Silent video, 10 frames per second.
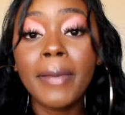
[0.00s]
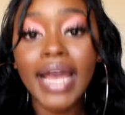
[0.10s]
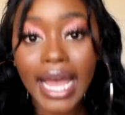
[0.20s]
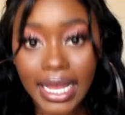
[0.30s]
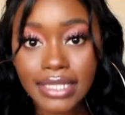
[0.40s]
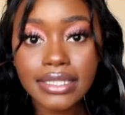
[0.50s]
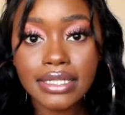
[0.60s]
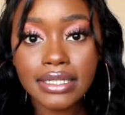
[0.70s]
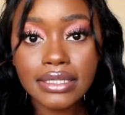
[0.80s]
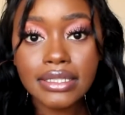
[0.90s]
by
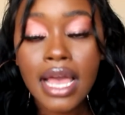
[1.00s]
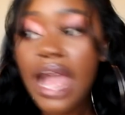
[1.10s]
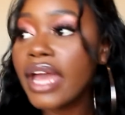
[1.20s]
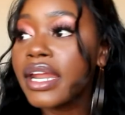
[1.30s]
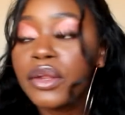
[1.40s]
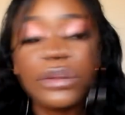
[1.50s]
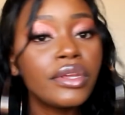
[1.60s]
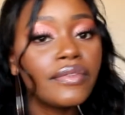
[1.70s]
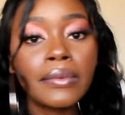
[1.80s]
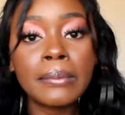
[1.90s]
accident. And I don't
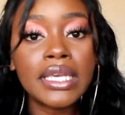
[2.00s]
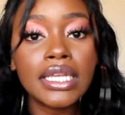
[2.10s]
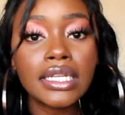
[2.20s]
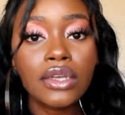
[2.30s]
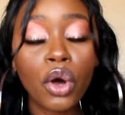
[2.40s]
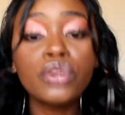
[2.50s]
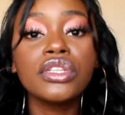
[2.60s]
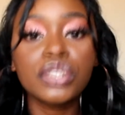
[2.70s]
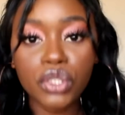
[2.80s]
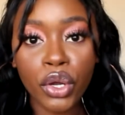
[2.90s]
even mean on
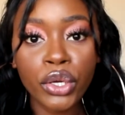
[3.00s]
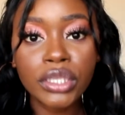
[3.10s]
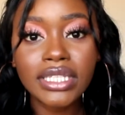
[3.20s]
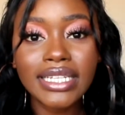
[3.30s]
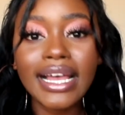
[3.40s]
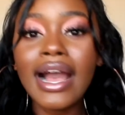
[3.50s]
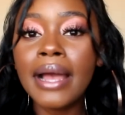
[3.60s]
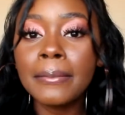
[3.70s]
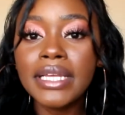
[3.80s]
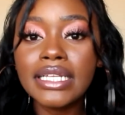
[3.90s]
this earth. Like
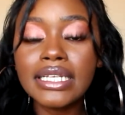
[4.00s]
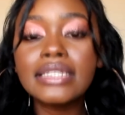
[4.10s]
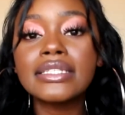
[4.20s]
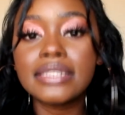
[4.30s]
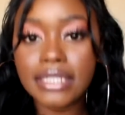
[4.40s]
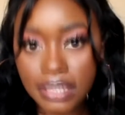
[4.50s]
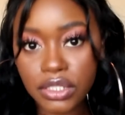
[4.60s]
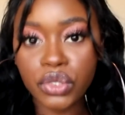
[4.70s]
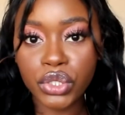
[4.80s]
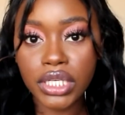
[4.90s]
I mean in the
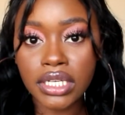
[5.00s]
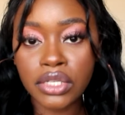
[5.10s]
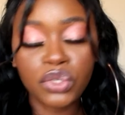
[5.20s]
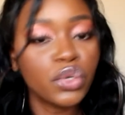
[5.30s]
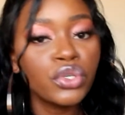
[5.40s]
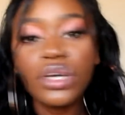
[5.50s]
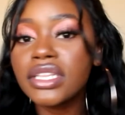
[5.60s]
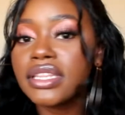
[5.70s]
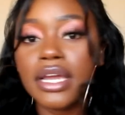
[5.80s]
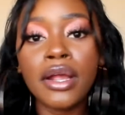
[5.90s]
season you're in. You're
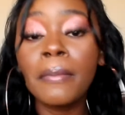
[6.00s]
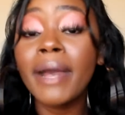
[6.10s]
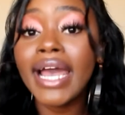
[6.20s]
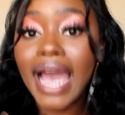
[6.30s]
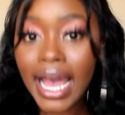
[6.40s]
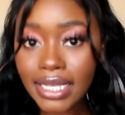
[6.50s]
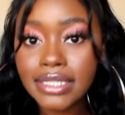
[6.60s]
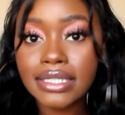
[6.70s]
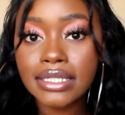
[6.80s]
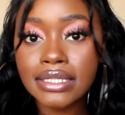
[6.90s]
not there by
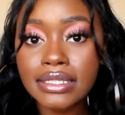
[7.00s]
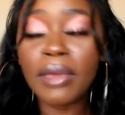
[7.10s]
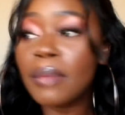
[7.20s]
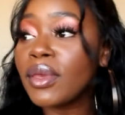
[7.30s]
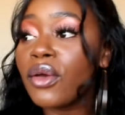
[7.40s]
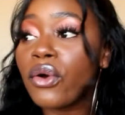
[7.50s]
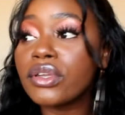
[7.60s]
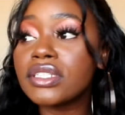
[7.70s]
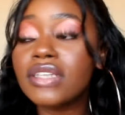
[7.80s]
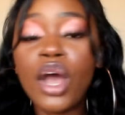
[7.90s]
accident. Maybe
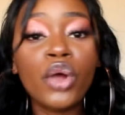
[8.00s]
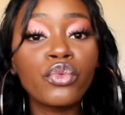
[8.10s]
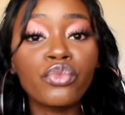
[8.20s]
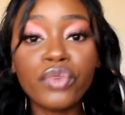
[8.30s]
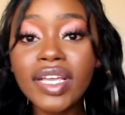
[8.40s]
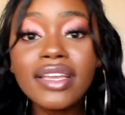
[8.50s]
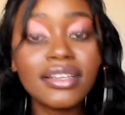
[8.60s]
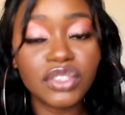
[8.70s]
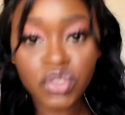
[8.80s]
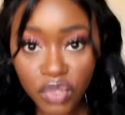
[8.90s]
God is
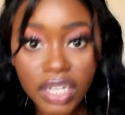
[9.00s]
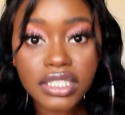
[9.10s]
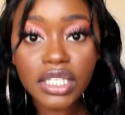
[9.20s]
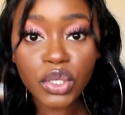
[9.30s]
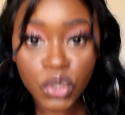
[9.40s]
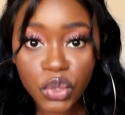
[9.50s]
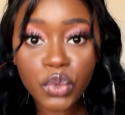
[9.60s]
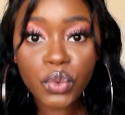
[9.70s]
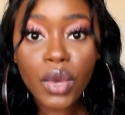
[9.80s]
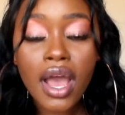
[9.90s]
reconstructing
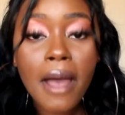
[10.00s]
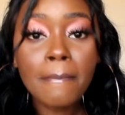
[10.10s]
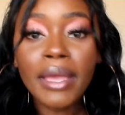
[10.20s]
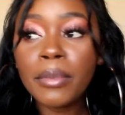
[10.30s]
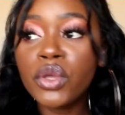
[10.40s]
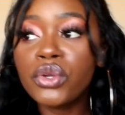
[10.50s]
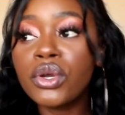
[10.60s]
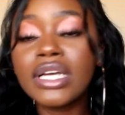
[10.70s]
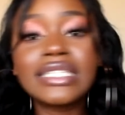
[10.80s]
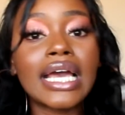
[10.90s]
you. Maybe you're
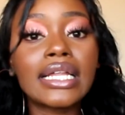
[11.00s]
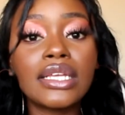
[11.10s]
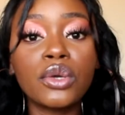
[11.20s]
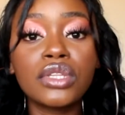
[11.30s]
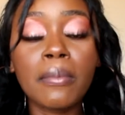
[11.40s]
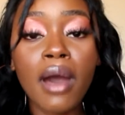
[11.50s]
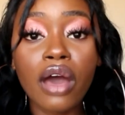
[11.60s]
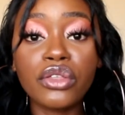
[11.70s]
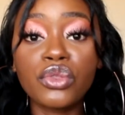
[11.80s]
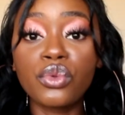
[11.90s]
not exactly on the
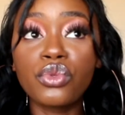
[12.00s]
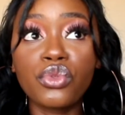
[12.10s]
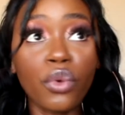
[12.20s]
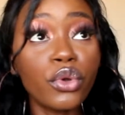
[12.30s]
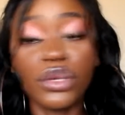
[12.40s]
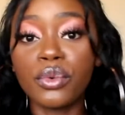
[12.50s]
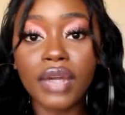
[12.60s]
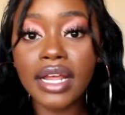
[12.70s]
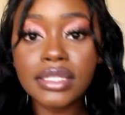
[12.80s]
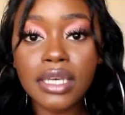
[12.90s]
path you thought you
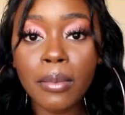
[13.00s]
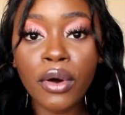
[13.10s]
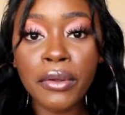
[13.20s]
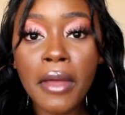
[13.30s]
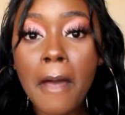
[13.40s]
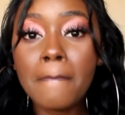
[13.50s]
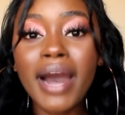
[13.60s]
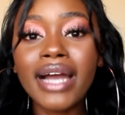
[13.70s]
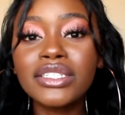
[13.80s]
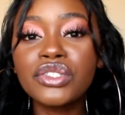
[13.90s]
would end up on.
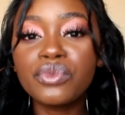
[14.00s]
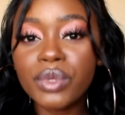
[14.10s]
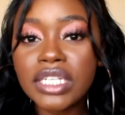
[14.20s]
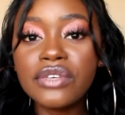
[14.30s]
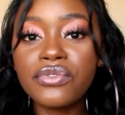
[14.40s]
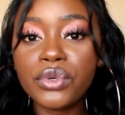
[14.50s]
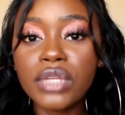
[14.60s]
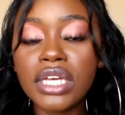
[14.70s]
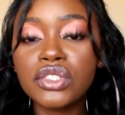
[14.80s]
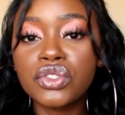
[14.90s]
But I just really feel
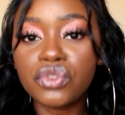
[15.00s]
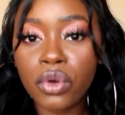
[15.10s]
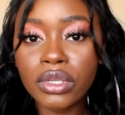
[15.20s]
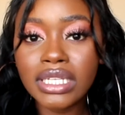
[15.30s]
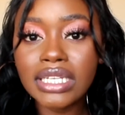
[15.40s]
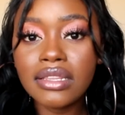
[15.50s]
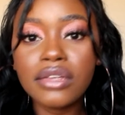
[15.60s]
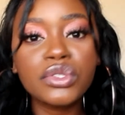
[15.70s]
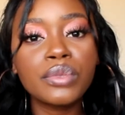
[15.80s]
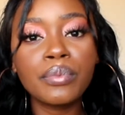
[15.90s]
that strongly.
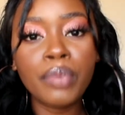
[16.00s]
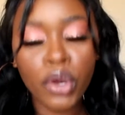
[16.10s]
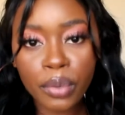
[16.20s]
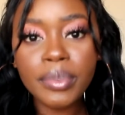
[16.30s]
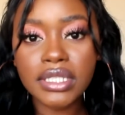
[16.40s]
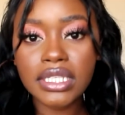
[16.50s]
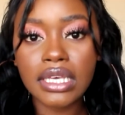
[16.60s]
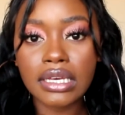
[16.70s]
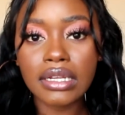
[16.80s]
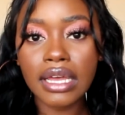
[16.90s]
There's purpose
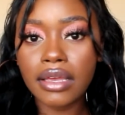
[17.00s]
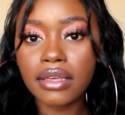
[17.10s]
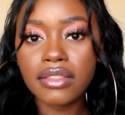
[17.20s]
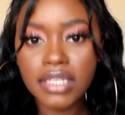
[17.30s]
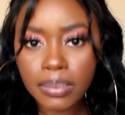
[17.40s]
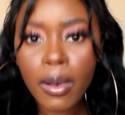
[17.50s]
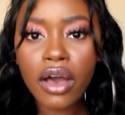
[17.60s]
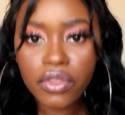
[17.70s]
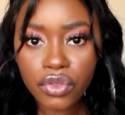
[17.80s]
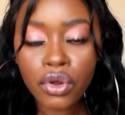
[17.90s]
here. Like this
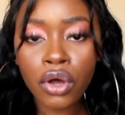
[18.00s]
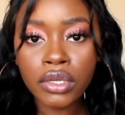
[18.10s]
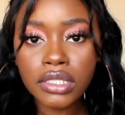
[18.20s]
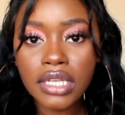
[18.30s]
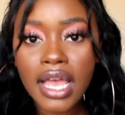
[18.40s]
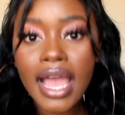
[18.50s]
path you're on,